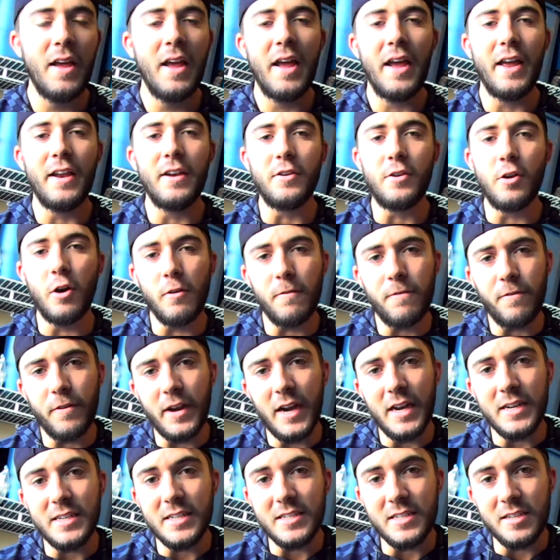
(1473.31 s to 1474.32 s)
and don't
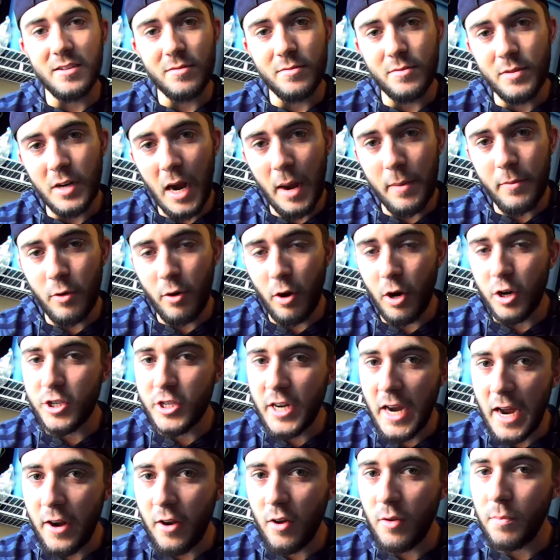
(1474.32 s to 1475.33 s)
forget to subscribe to our
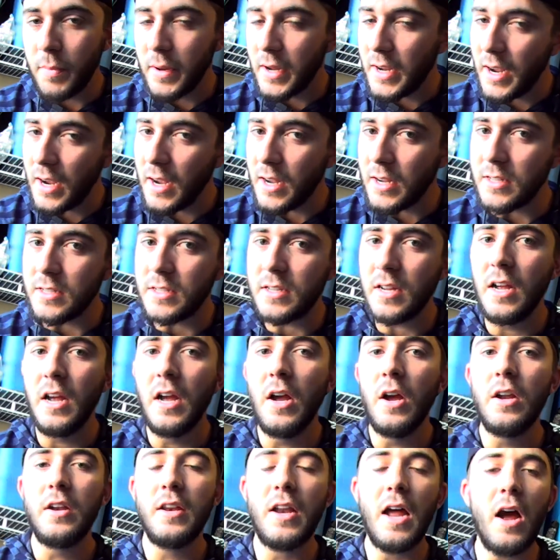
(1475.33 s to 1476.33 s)
channel, because
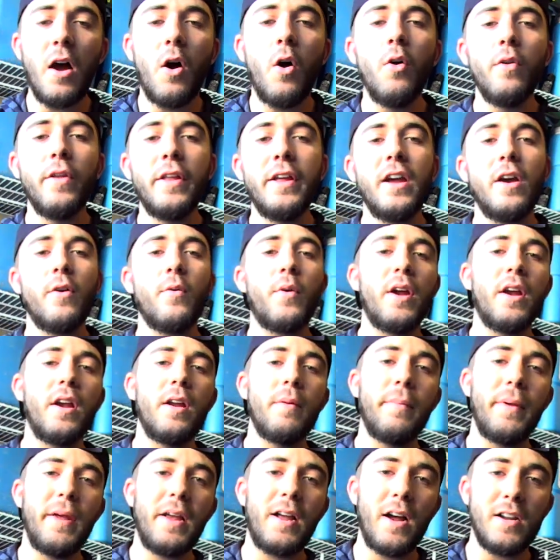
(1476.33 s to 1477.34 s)
not only are we going
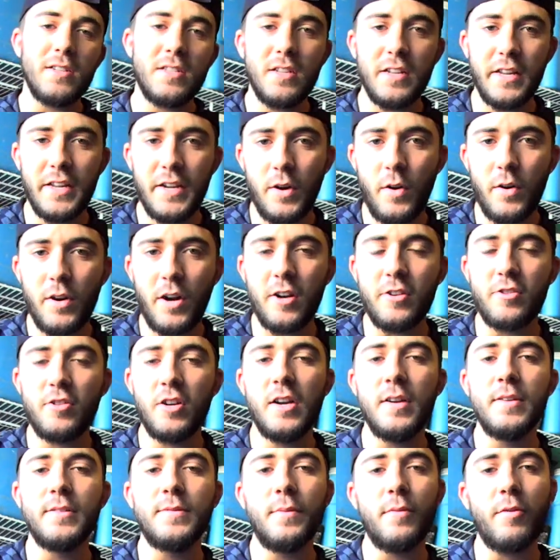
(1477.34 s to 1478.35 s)
to be constantly going on
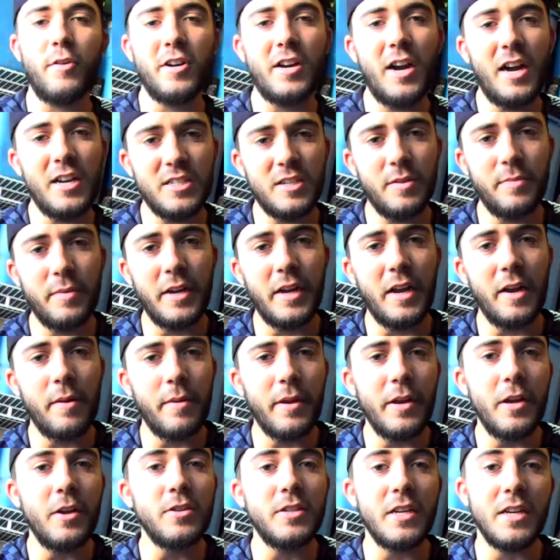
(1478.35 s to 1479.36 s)
trips, but we're constantly going to
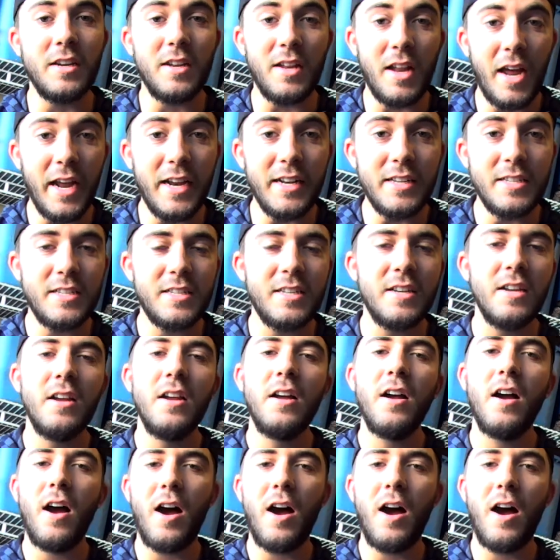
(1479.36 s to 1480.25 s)
be using lights.